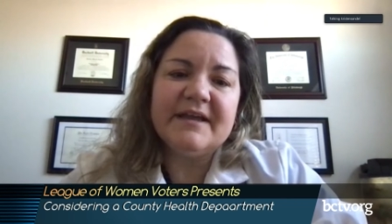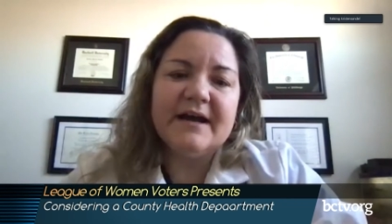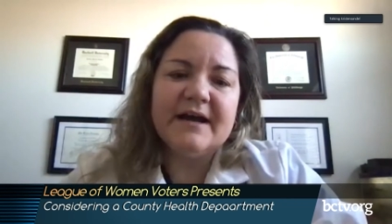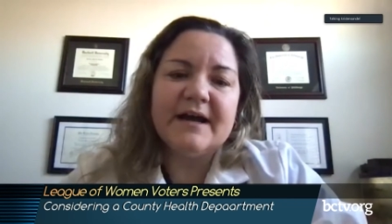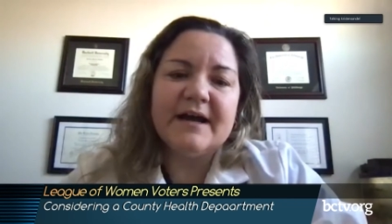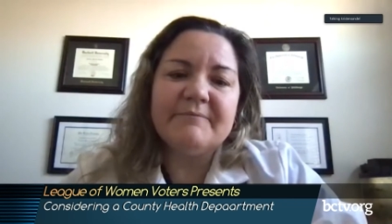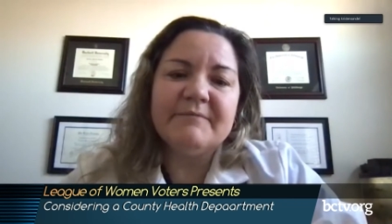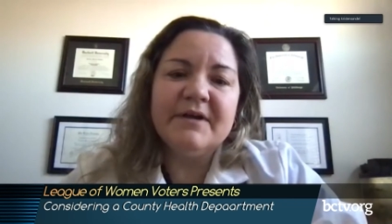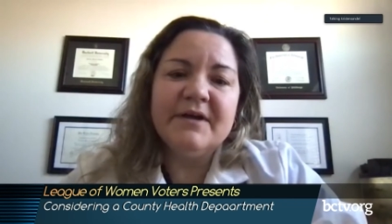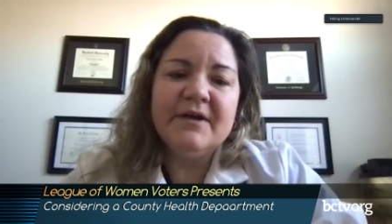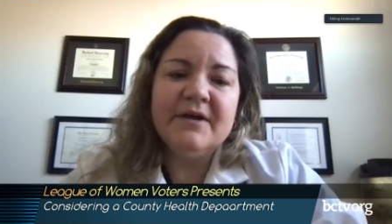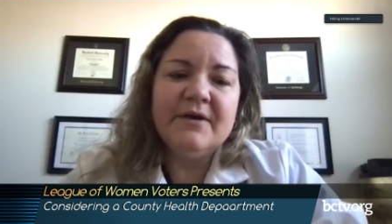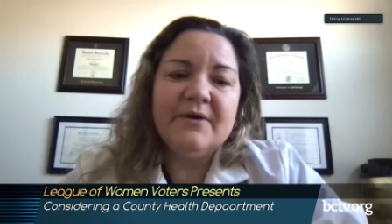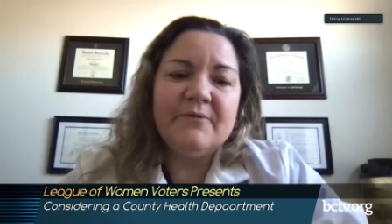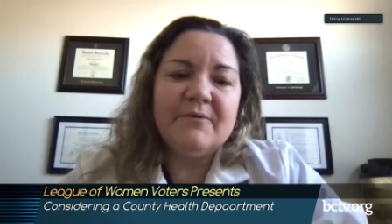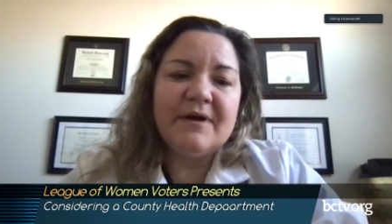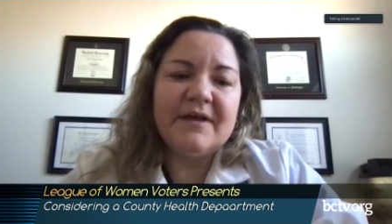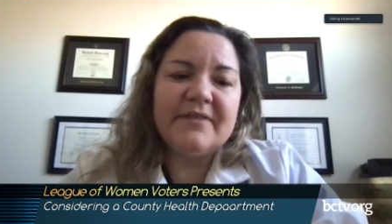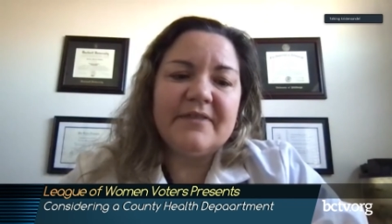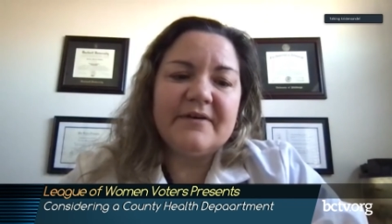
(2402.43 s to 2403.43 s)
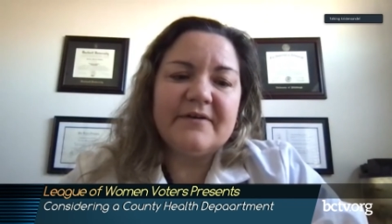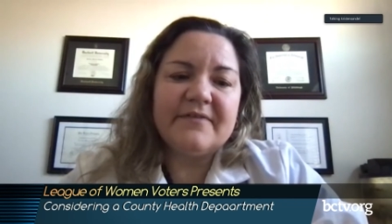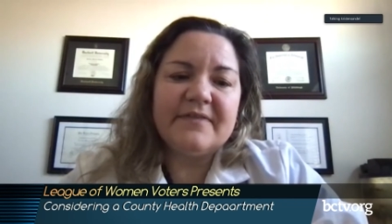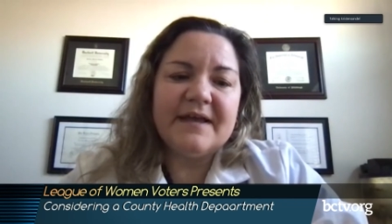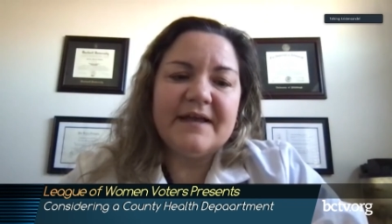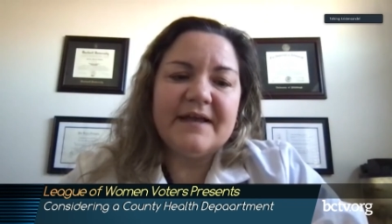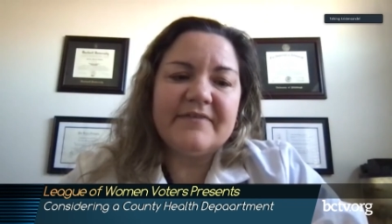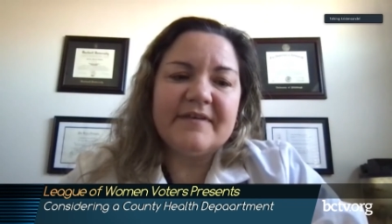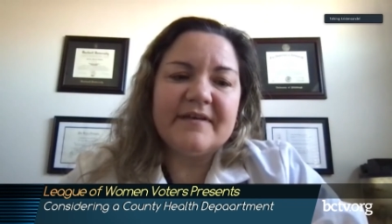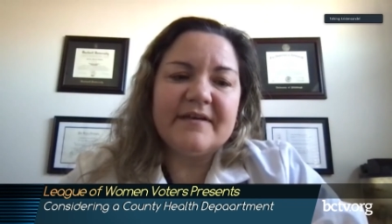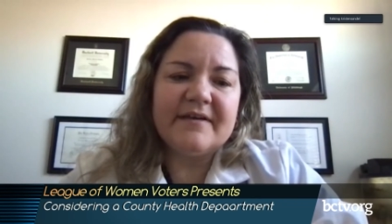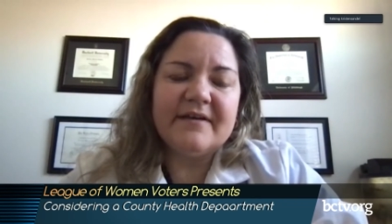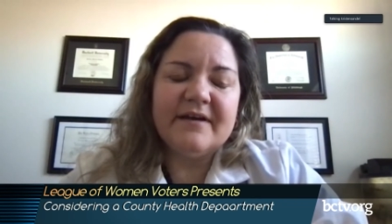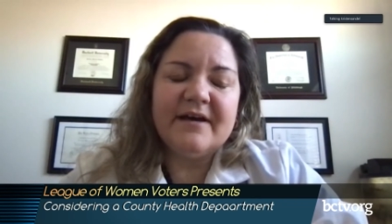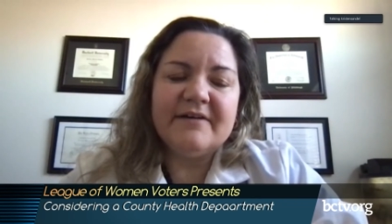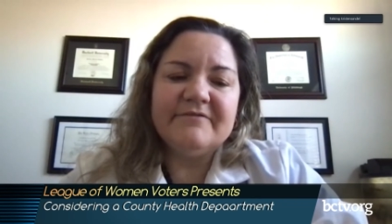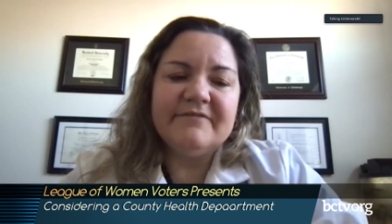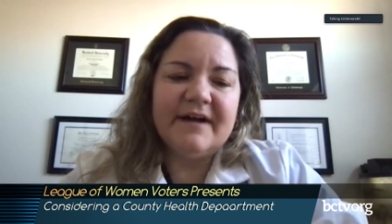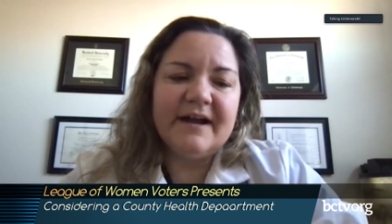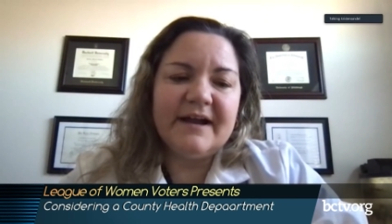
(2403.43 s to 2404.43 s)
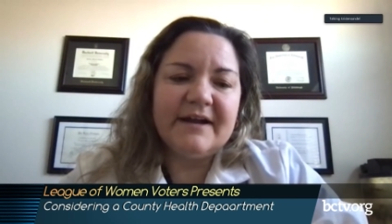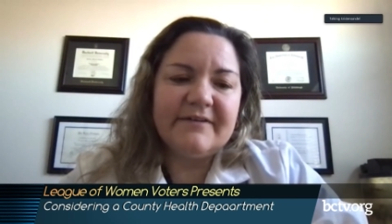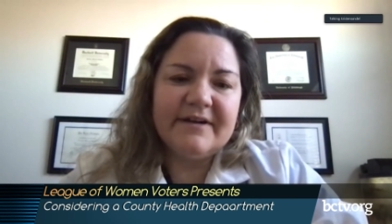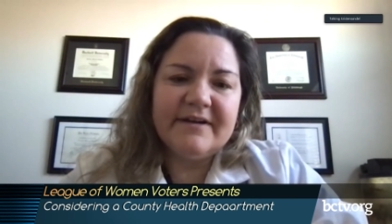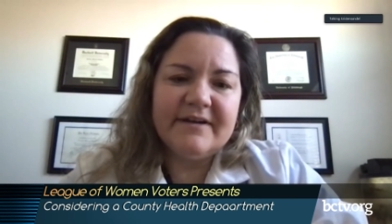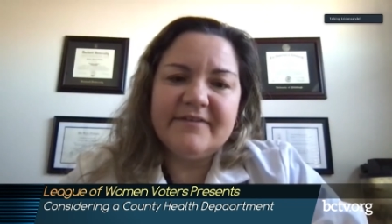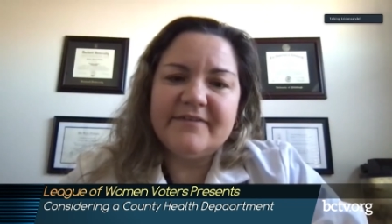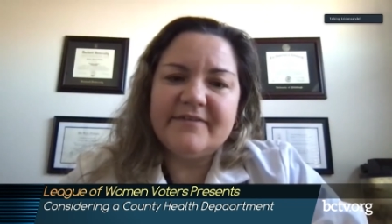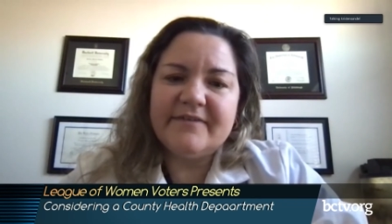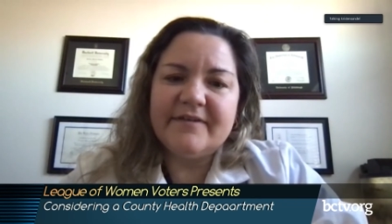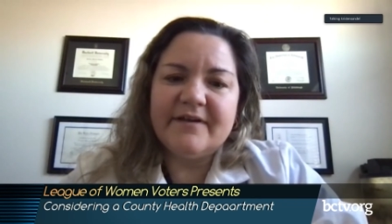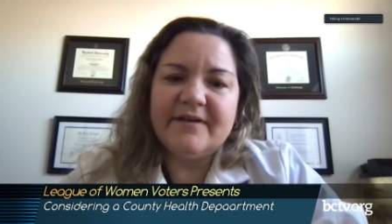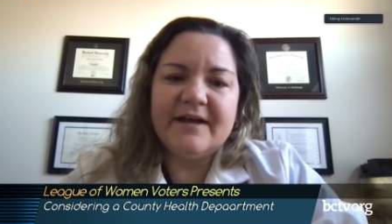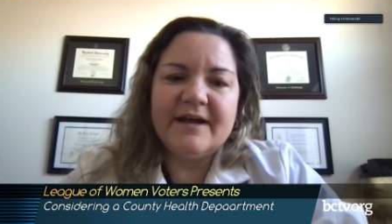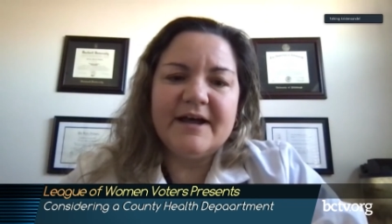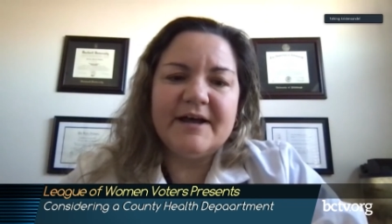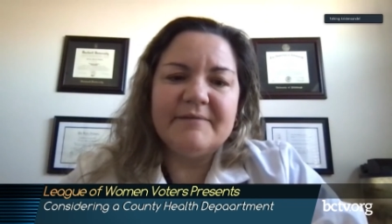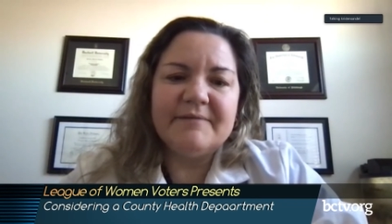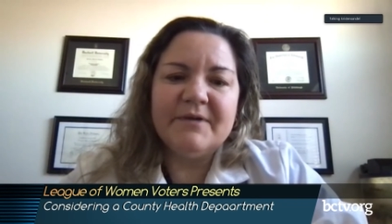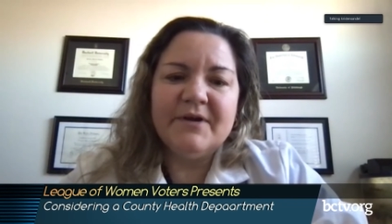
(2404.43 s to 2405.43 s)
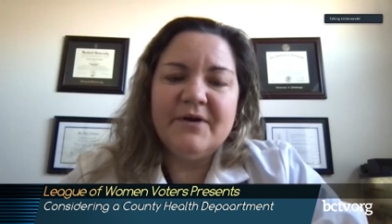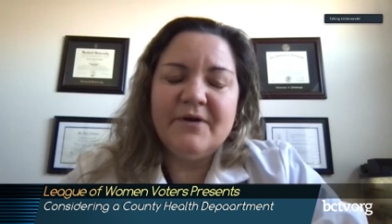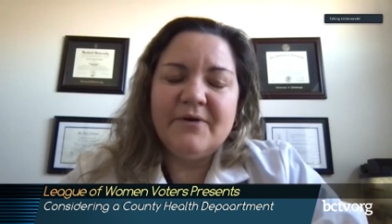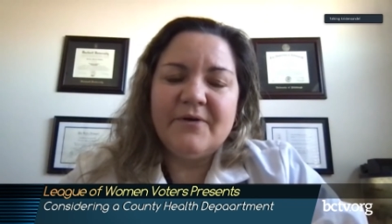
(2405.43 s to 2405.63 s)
um, whether that's a, a virus um,